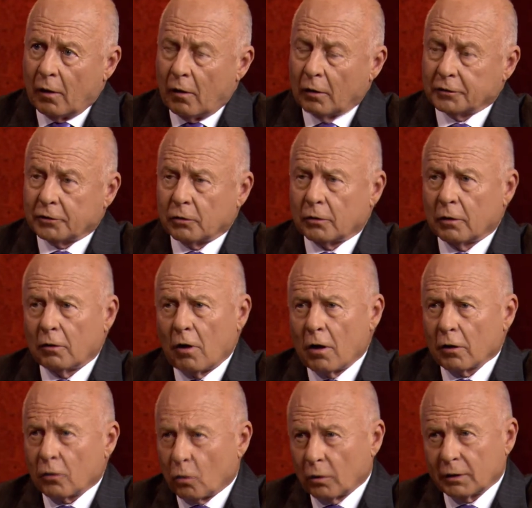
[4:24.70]
Also, the
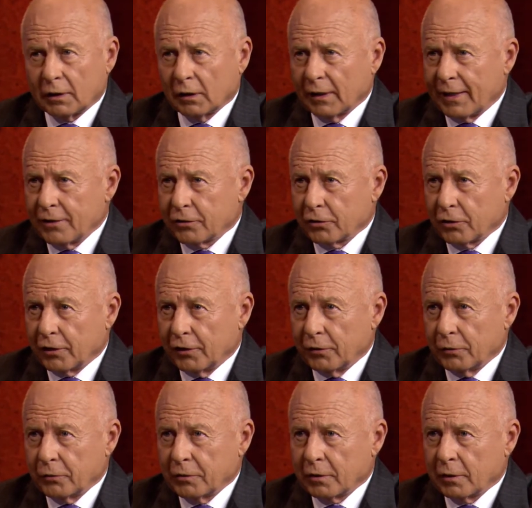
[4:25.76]
long court delays are
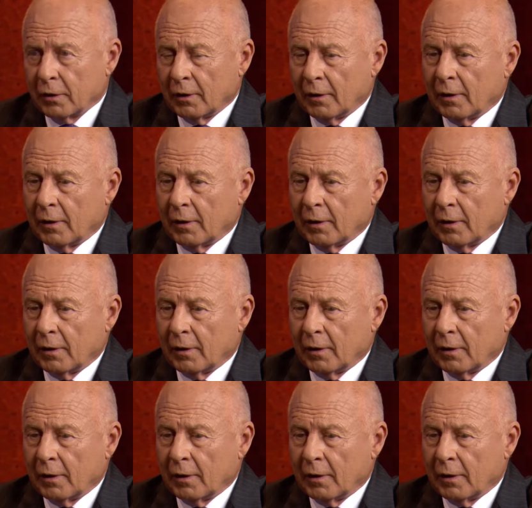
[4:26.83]
huge.